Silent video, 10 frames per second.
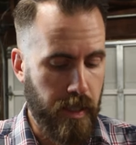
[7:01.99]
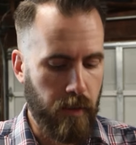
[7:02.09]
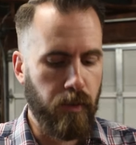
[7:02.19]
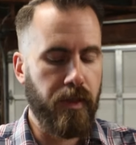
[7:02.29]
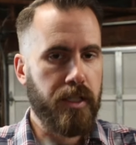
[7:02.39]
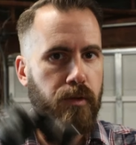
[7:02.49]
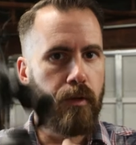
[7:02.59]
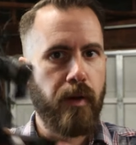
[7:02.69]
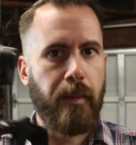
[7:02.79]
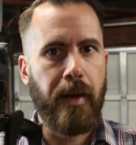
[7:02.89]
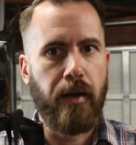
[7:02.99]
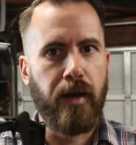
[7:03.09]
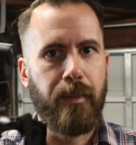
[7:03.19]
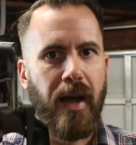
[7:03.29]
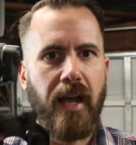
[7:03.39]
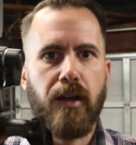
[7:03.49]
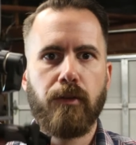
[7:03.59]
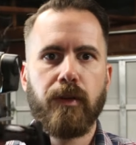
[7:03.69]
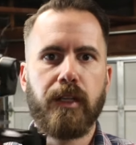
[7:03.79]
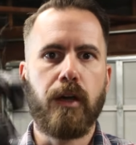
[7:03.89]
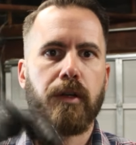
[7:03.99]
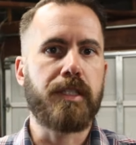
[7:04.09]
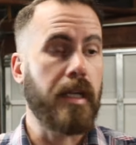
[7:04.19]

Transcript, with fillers: okay? With this one, when I power it up, I don't really notice